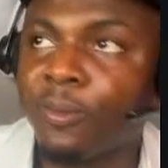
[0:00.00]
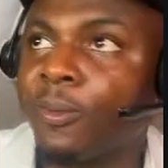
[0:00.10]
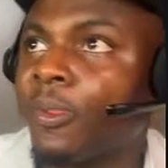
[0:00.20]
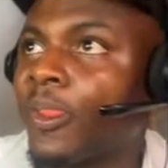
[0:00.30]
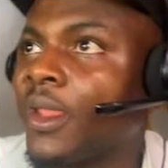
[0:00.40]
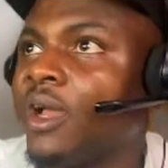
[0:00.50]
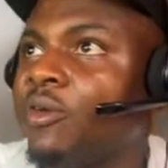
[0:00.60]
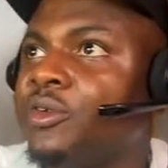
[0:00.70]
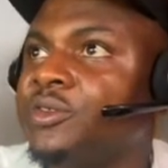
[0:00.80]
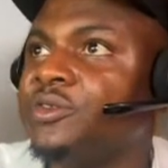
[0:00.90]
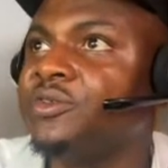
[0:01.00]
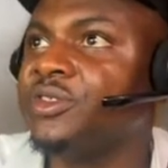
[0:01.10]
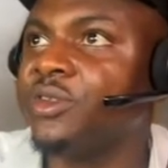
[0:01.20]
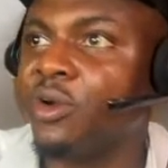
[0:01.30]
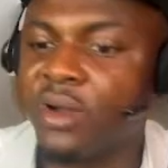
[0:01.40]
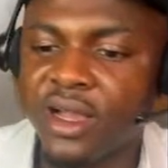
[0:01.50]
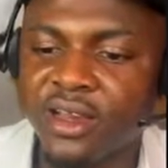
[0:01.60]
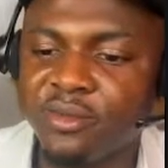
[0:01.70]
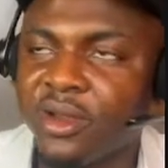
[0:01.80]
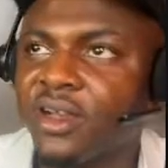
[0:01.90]
And when you do finish, you'll come and carry back
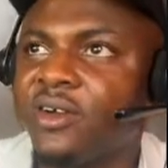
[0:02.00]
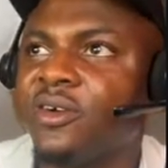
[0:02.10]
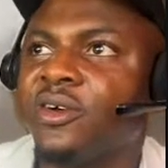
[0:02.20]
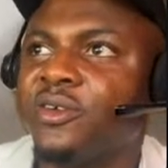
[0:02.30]
all your